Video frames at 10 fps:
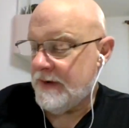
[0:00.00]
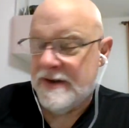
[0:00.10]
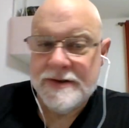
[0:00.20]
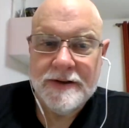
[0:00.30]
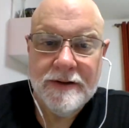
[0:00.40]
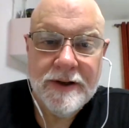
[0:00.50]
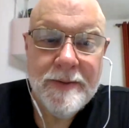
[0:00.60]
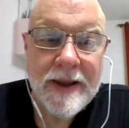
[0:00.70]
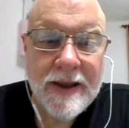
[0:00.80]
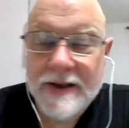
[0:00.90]
So let
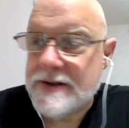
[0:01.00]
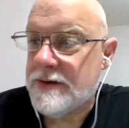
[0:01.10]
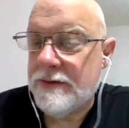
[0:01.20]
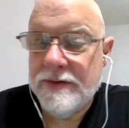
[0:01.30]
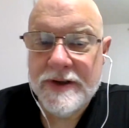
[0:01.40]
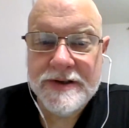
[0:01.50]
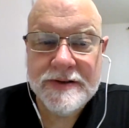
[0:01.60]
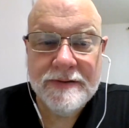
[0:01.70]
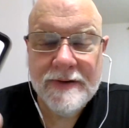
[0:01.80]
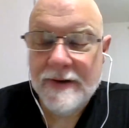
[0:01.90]
me guess who
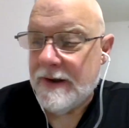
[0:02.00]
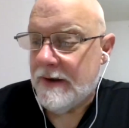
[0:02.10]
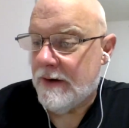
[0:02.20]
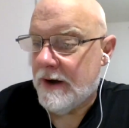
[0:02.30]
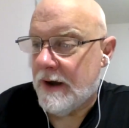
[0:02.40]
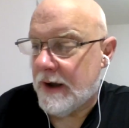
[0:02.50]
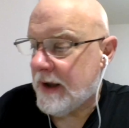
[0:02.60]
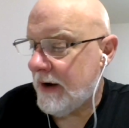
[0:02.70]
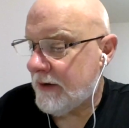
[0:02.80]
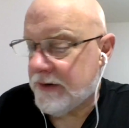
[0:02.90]
this uh,
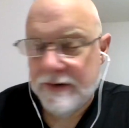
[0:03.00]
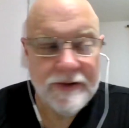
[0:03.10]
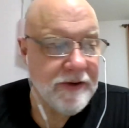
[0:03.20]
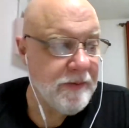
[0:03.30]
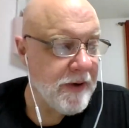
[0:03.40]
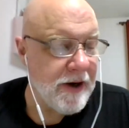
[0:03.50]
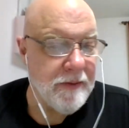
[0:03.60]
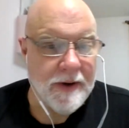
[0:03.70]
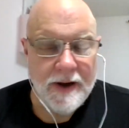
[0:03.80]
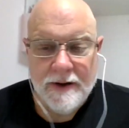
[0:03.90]
character is
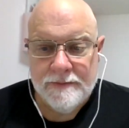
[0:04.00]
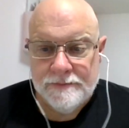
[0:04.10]
inspired by.